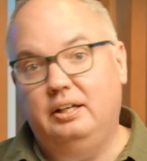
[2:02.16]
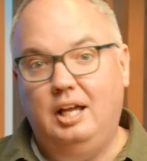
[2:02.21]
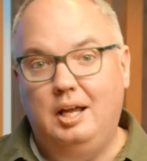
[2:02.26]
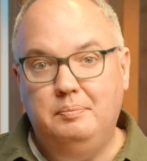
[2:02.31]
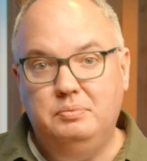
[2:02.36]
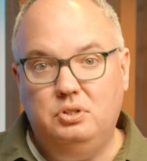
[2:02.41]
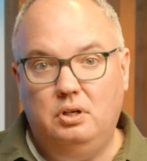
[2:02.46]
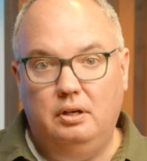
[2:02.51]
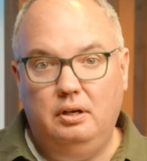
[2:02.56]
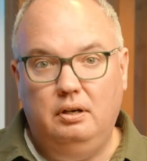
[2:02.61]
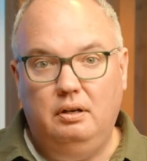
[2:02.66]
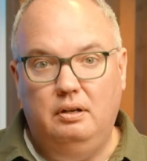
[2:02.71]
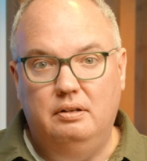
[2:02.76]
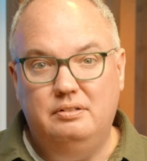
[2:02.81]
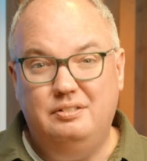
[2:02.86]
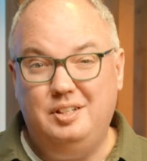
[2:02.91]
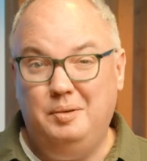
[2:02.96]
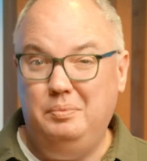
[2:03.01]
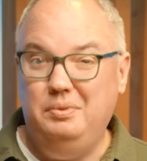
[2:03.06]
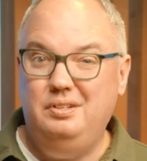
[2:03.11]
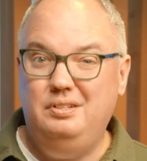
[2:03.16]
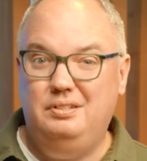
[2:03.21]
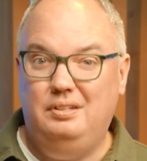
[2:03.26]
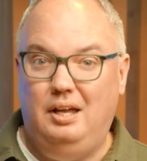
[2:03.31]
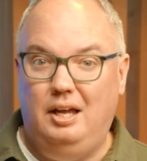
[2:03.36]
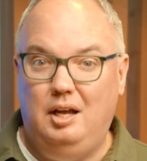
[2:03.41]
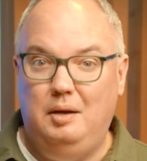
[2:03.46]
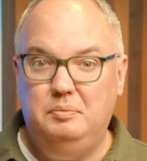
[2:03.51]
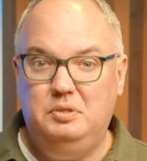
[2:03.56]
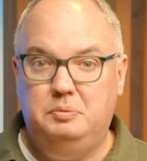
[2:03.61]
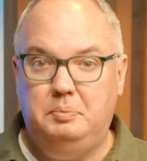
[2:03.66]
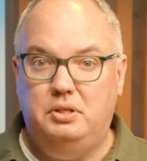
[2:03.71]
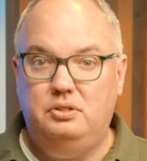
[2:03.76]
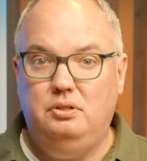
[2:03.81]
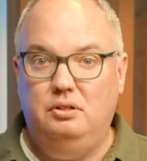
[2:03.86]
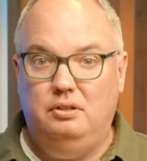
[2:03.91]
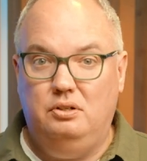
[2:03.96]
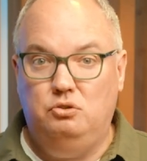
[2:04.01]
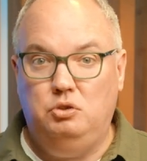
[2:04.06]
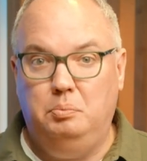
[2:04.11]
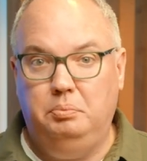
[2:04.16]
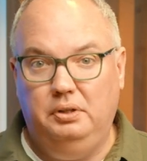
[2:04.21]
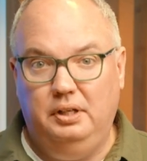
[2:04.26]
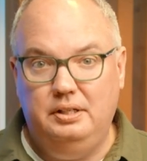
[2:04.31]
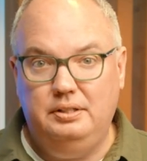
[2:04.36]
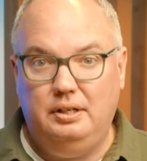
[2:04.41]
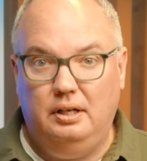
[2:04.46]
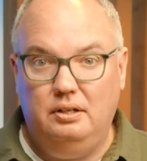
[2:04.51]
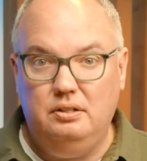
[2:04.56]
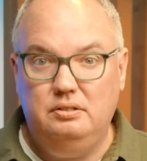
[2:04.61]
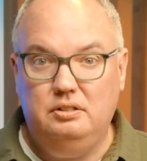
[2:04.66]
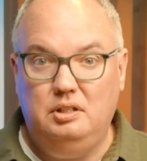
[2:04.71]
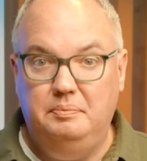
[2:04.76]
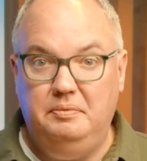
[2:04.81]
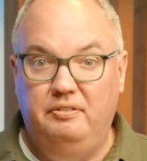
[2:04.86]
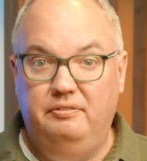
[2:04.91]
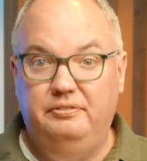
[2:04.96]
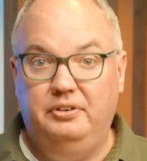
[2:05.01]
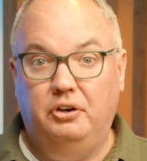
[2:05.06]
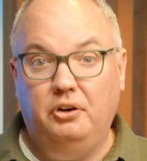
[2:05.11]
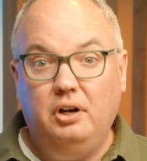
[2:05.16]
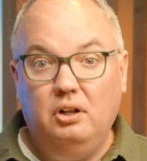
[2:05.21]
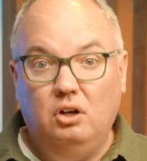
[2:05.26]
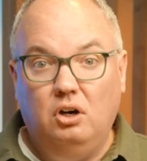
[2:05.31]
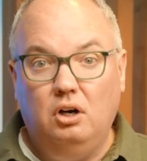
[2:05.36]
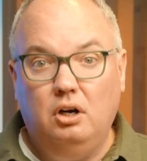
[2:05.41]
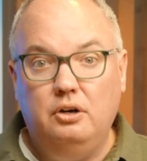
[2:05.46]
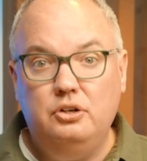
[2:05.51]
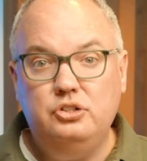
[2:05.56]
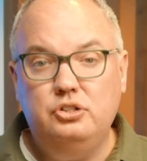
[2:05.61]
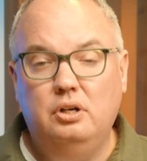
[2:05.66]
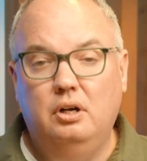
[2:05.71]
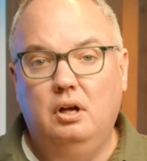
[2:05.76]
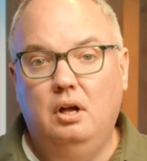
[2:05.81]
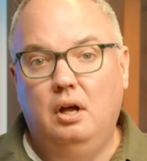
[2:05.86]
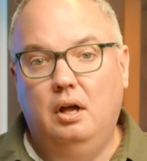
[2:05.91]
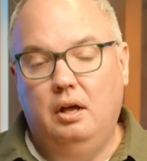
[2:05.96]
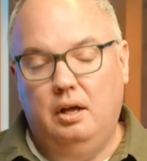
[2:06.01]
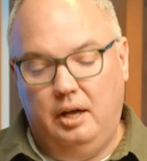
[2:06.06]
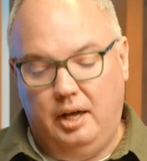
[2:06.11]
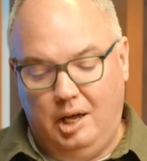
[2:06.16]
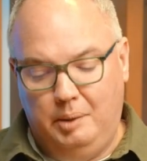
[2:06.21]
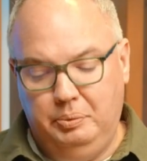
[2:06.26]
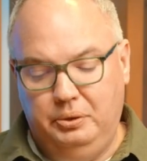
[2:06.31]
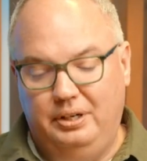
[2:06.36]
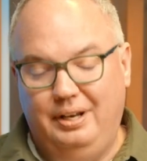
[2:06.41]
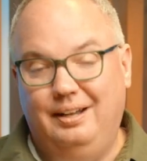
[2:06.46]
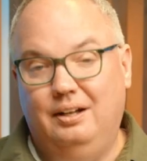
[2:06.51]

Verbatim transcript: of games on it, and some of these games, especially the AAA titles, can be very large. I put